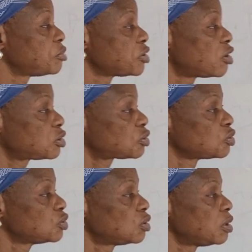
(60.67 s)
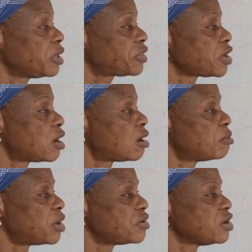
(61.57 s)
Period 2,
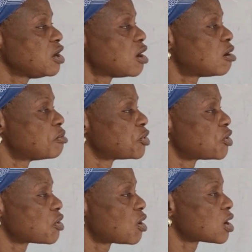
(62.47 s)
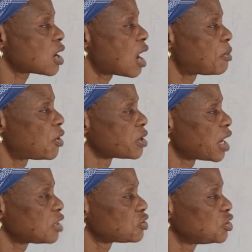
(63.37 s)
lithium, beryllium, boron, carbon,
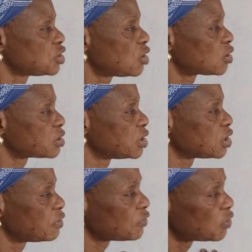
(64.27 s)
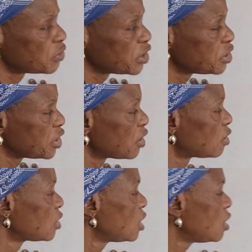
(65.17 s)
nitrogen, oxygen, fluorine, neon.